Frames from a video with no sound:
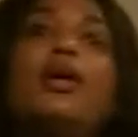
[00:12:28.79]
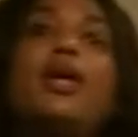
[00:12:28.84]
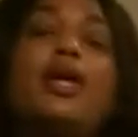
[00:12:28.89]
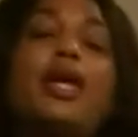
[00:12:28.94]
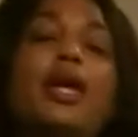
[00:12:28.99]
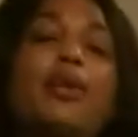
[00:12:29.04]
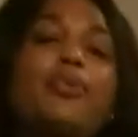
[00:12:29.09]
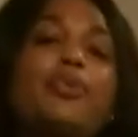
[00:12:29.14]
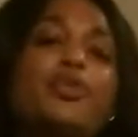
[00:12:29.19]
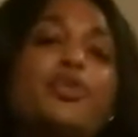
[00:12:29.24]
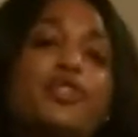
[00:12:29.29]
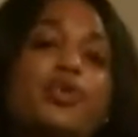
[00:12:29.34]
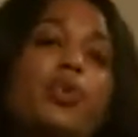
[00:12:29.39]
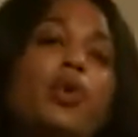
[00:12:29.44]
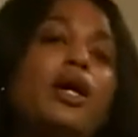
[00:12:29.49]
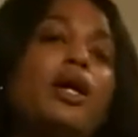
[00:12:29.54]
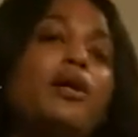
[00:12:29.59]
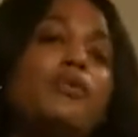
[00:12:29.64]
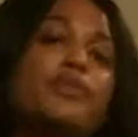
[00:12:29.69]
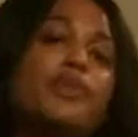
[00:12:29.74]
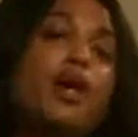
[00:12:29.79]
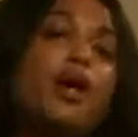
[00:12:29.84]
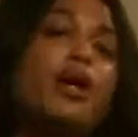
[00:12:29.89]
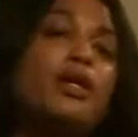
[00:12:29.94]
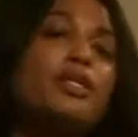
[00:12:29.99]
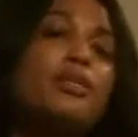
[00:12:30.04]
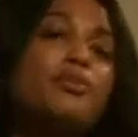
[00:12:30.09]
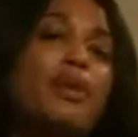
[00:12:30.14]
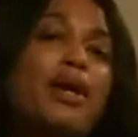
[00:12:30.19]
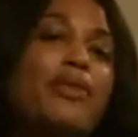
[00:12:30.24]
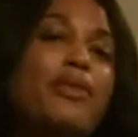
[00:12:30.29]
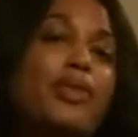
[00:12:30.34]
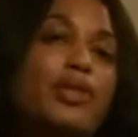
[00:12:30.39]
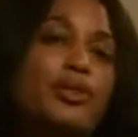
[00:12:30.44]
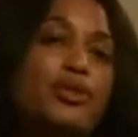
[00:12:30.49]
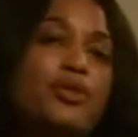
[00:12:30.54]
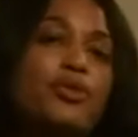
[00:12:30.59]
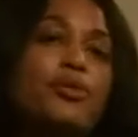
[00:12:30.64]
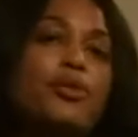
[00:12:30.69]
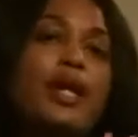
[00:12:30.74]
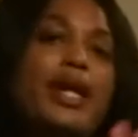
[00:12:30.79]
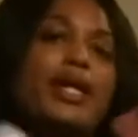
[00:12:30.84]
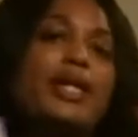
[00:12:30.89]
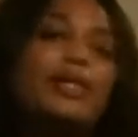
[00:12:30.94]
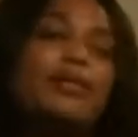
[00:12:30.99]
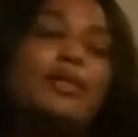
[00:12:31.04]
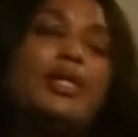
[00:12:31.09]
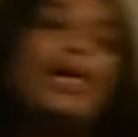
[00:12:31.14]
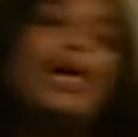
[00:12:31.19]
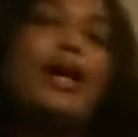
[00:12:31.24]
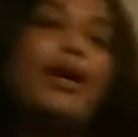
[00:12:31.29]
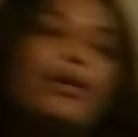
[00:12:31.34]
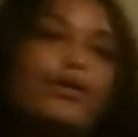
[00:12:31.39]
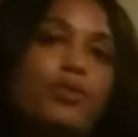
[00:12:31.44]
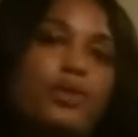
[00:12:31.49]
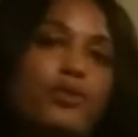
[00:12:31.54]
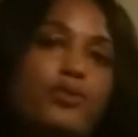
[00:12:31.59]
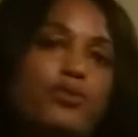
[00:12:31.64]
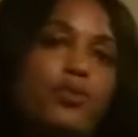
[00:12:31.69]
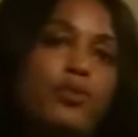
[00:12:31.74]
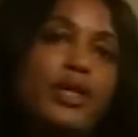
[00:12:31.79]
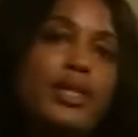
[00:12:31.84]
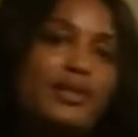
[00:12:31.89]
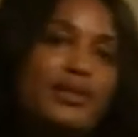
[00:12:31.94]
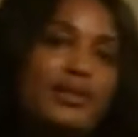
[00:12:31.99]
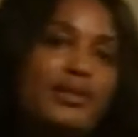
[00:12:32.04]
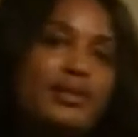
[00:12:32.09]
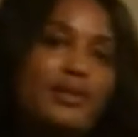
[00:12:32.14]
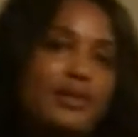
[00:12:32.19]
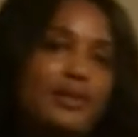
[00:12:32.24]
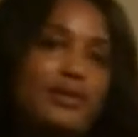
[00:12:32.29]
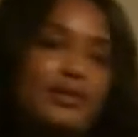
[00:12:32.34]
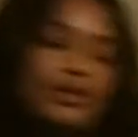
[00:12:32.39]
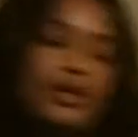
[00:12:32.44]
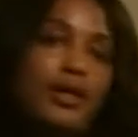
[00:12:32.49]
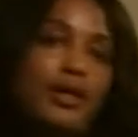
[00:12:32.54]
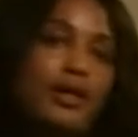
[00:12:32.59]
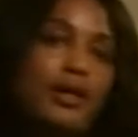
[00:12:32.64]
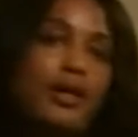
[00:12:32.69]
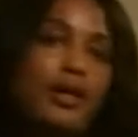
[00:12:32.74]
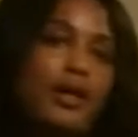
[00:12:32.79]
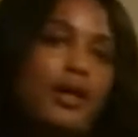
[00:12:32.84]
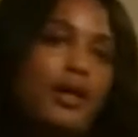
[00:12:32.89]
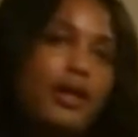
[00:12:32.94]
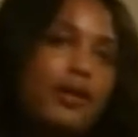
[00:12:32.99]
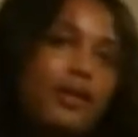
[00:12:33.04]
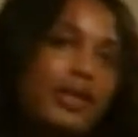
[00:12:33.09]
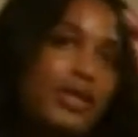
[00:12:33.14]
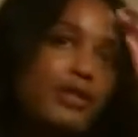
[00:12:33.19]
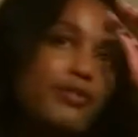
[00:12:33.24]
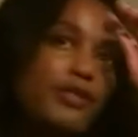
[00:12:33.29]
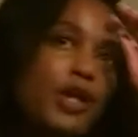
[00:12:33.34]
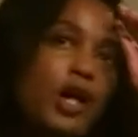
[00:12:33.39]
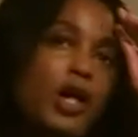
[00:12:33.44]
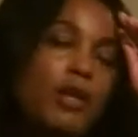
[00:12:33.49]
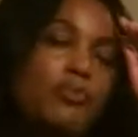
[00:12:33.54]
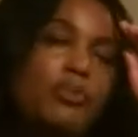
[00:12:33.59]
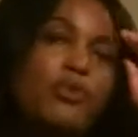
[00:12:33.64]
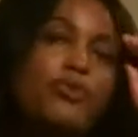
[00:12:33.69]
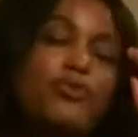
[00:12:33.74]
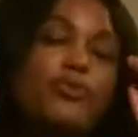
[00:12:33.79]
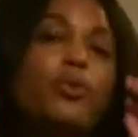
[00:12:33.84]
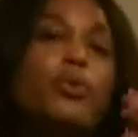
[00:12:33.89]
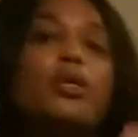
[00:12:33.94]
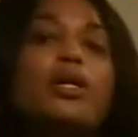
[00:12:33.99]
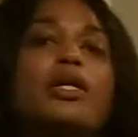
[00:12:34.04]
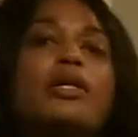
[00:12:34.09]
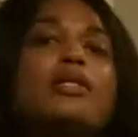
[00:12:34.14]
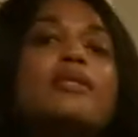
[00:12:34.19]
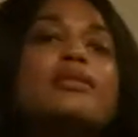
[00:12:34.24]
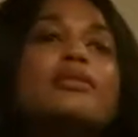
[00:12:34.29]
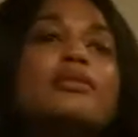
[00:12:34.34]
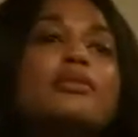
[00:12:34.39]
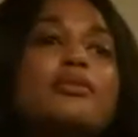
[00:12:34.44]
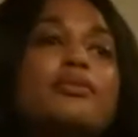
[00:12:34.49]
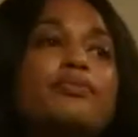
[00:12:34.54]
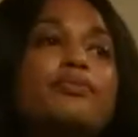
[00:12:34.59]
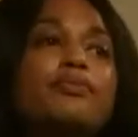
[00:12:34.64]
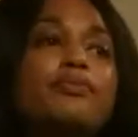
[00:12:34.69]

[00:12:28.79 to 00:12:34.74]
Hebrews 12 talks about this great cloud of witnesses uh, that have gone before us.